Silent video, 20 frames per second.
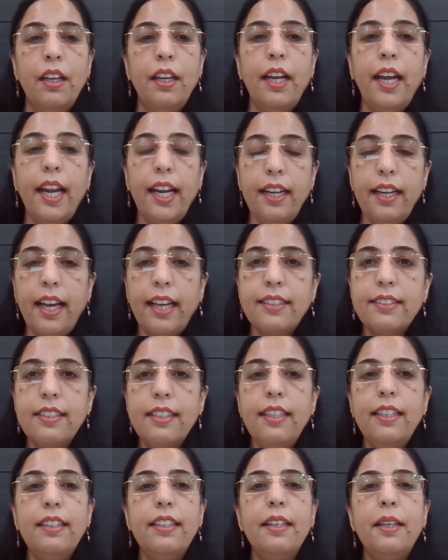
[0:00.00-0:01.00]
And
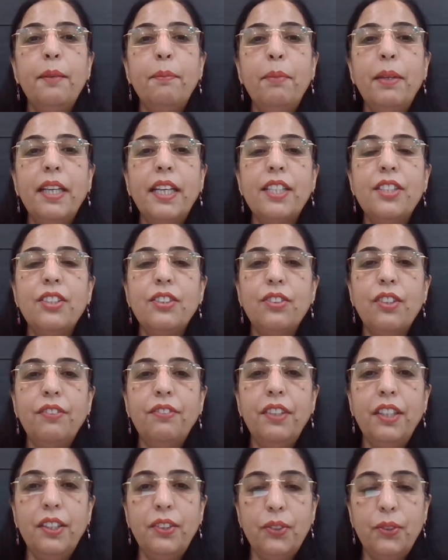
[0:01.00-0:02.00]
lastly, the implications
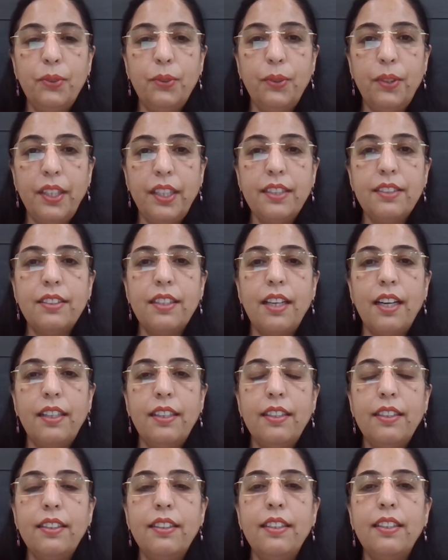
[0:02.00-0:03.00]
of these rulings
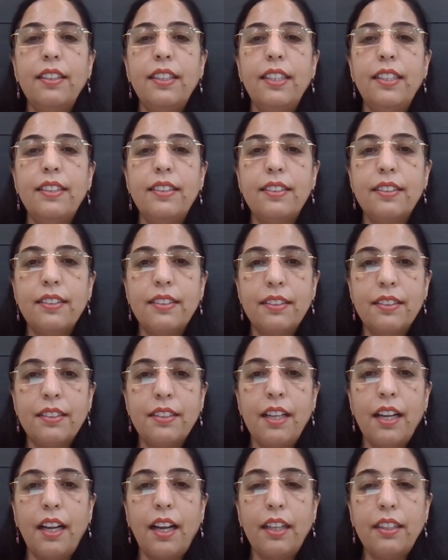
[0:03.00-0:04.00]
under the
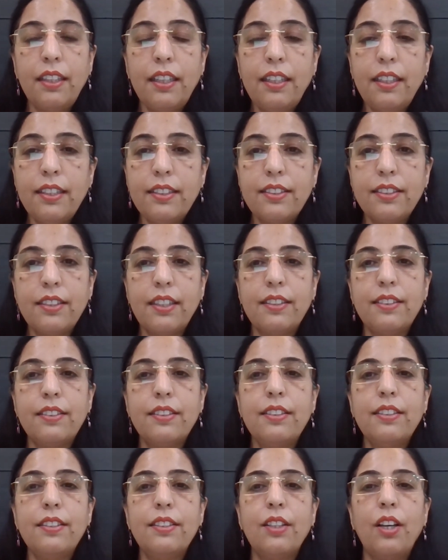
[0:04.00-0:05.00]
other
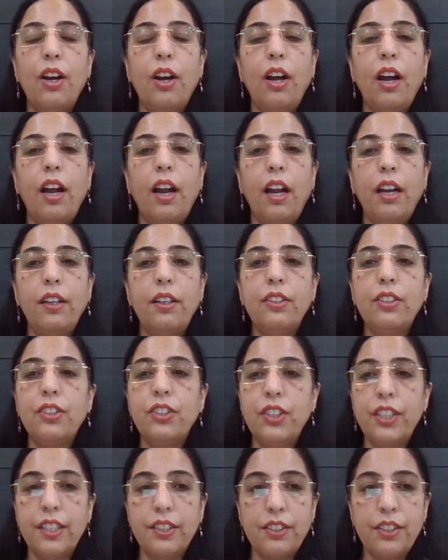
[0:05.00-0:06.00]
instances under the
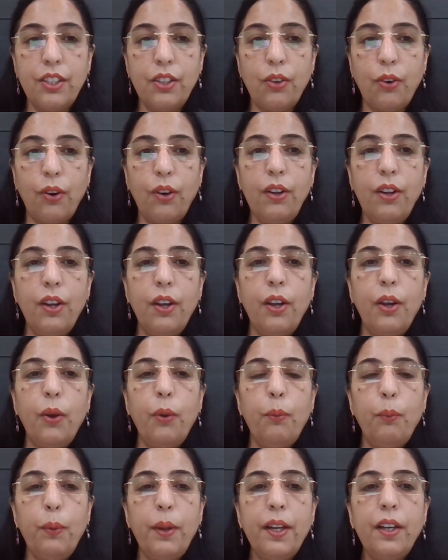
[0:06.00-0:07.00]
GST law
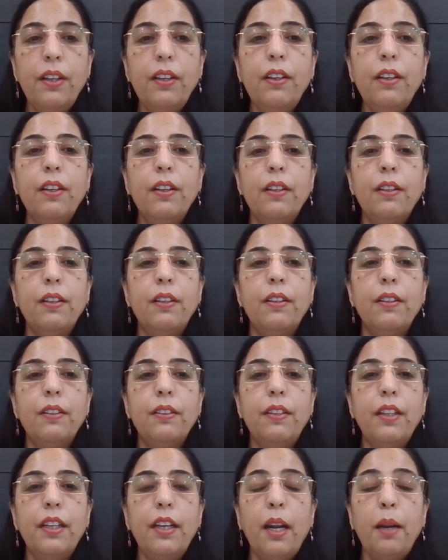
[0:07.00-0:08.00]
where
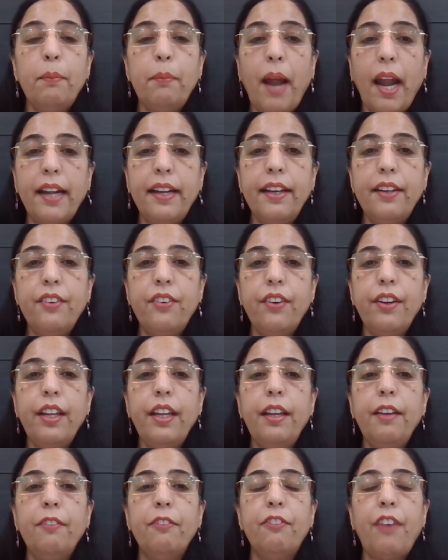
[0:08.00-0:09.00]
there are
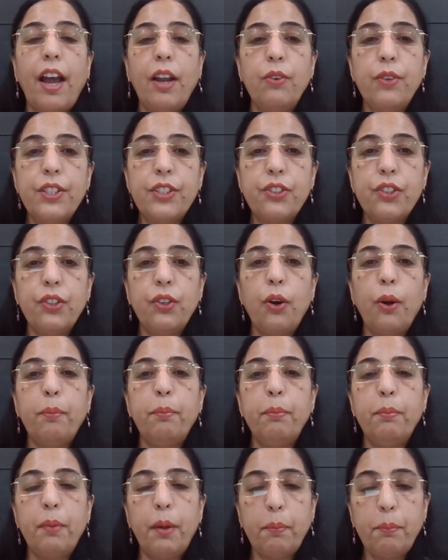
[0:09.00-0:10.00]
mandatory valuation
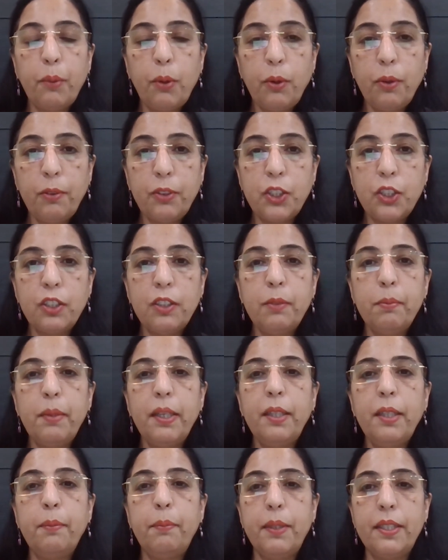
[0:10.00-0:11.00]
or
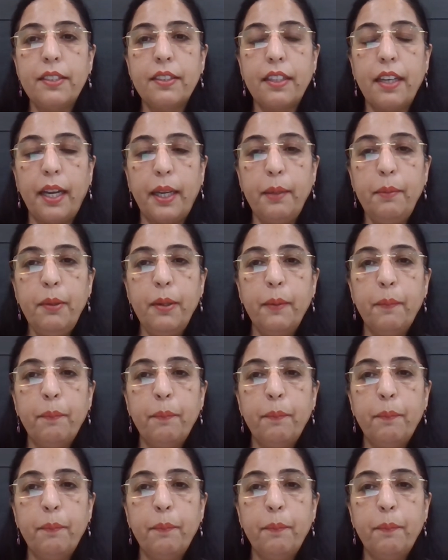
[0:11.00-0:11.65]
apportionment prescribed,